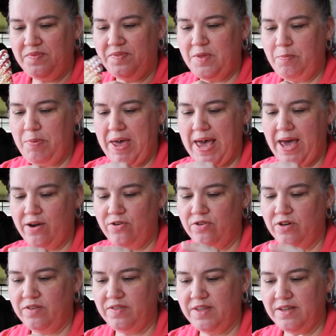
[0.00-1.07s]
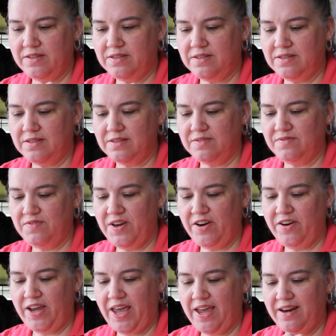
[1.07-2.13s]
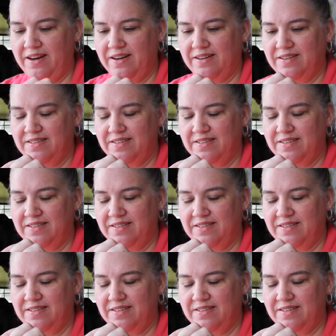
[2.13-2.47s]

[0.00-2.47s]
the pattern on this variegated